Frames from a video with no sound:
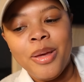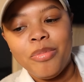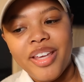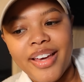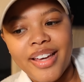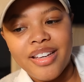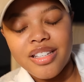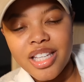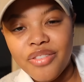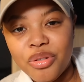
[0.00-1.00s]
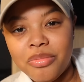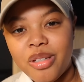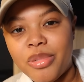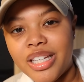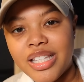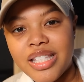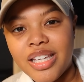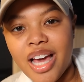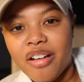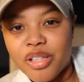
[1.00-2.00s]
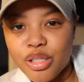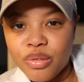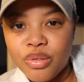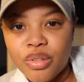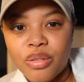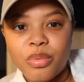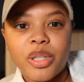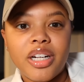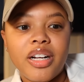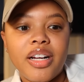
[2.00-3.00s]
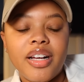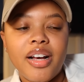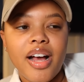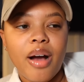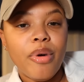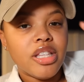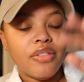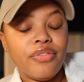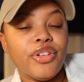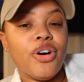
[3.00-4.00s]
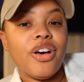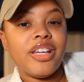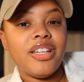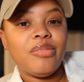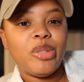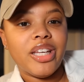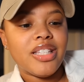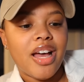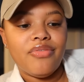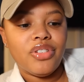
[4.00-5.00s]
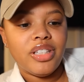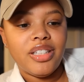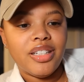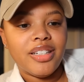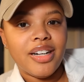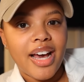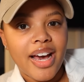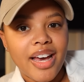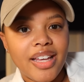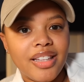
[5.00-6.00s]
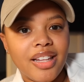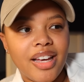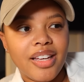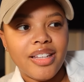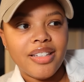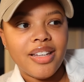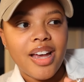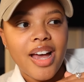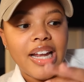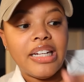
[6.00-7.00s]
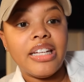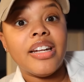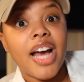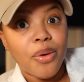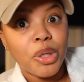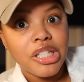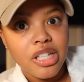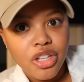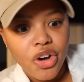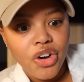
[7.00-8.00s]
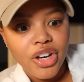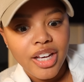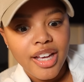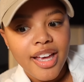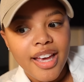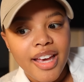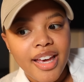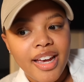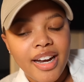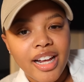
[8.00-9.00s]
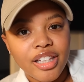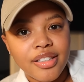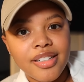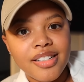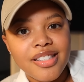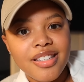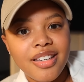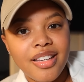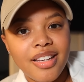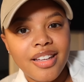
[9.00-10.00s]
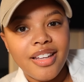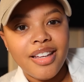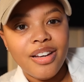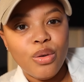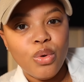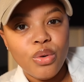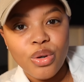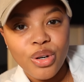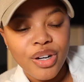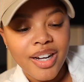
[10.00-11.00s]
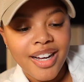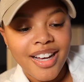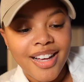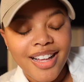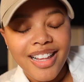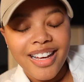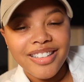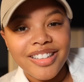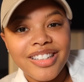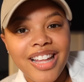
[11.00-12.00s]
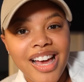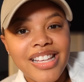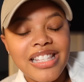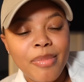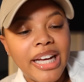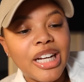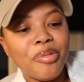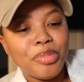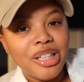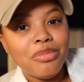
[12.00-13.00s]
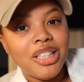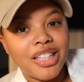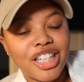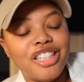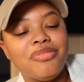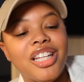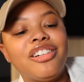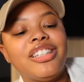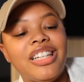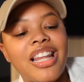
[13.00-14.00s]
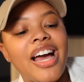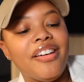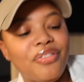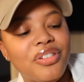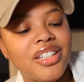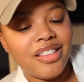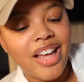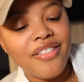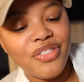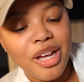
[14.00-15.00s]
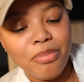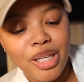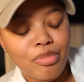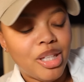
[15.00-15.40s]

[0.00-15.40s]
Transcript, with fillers: because even with me being sick, I was still doing work. I wasn't vlogging because I really could not, like, I did want to talk. And I looked, whew, I looked like somebody done beat me up. Literally life, life done beat